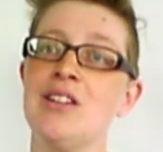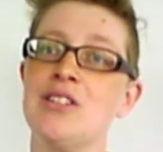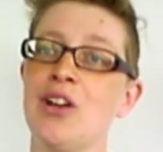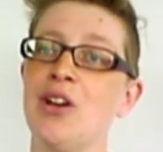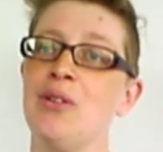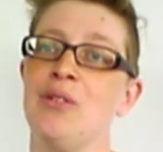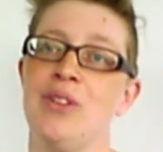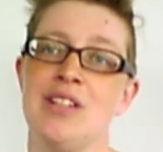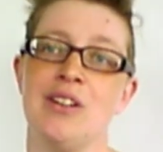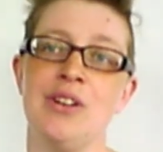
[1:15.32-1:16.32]
So
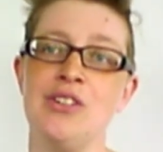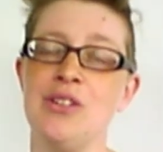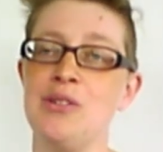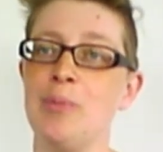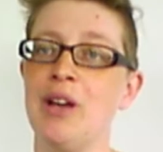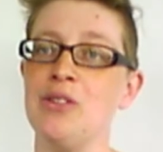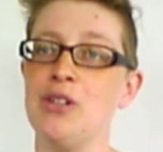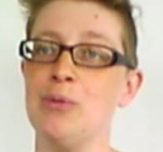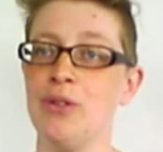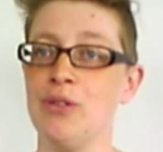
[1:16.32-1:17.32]
these are issues about
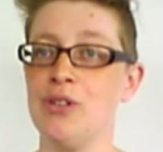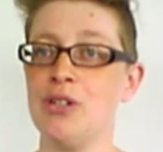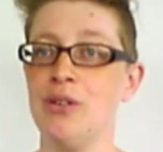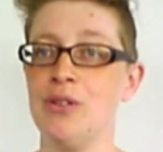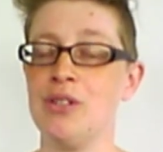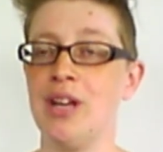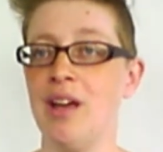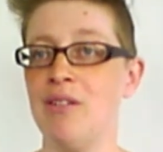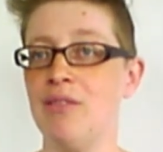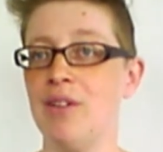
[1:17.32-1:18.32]
do you want the donor to
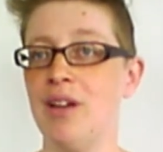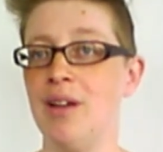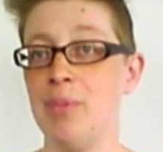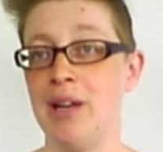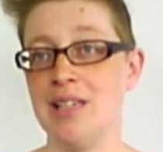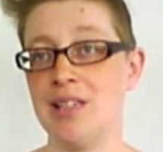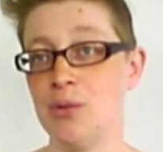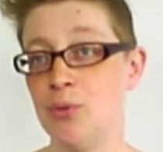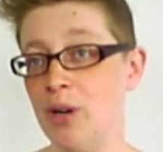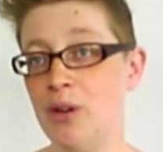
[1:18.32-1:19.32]
have a place
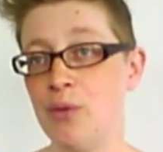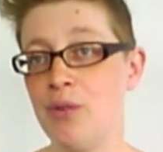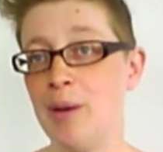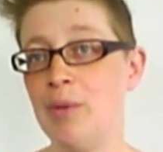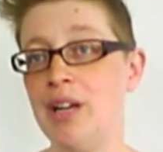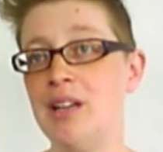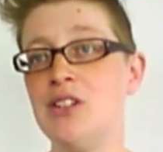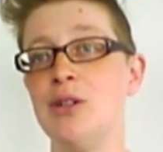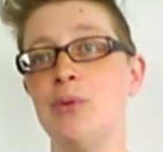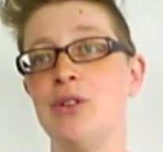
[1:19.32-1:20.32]
at all in your family?
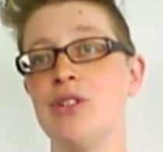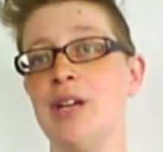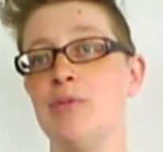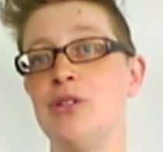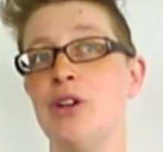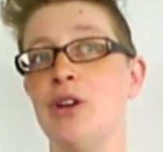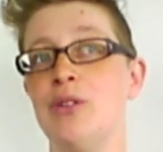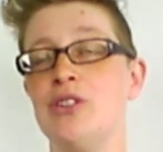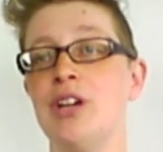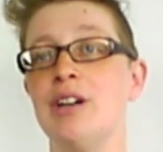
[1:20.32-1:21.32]
Do you want him to know
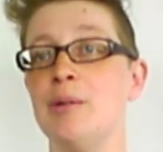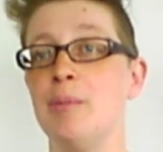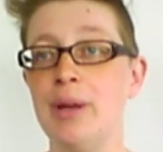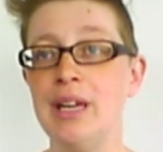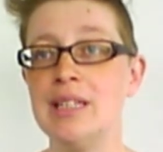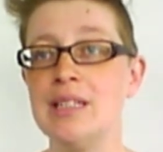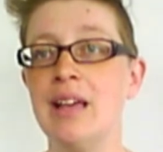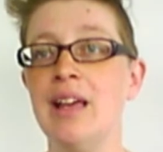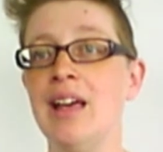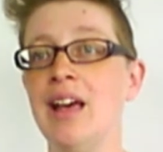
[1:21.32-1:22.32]
the child a bit?
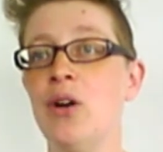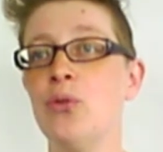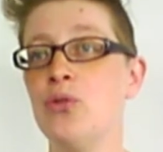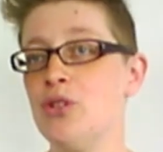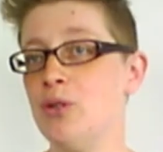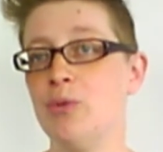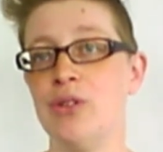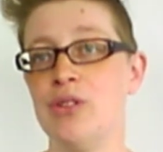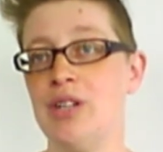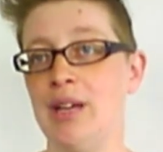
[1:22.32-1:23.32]
Or do you
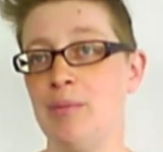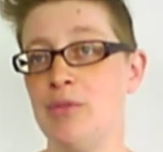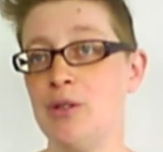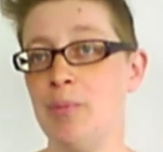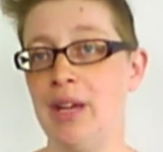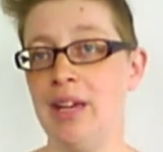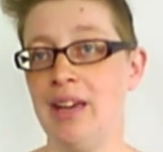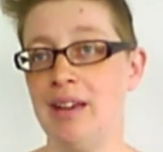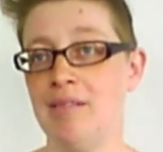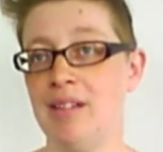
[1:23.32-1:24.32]
want him to
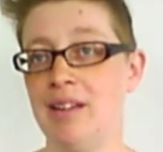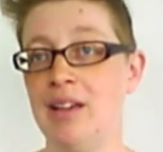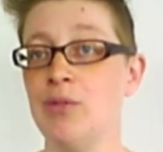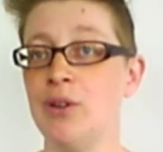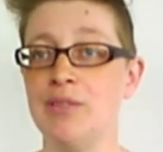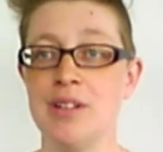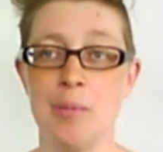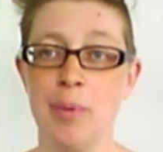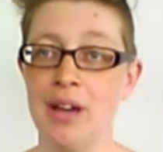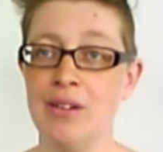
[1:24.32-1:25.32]
be involved as
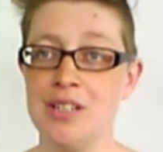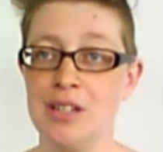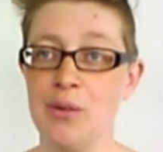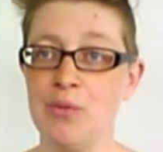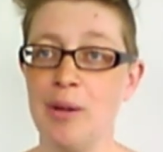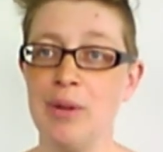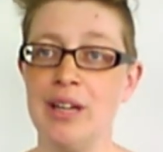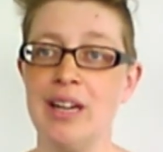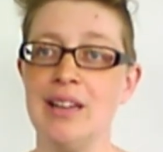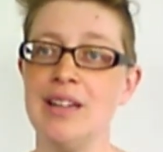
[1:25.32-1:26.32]
a parent in your
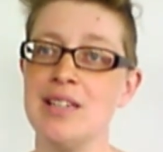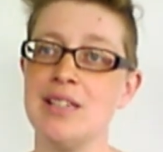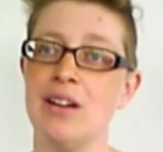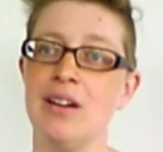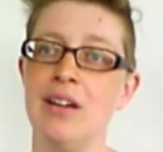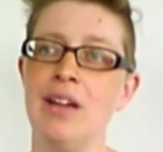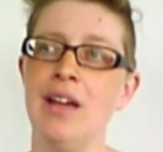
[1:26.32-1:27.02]
family? And these are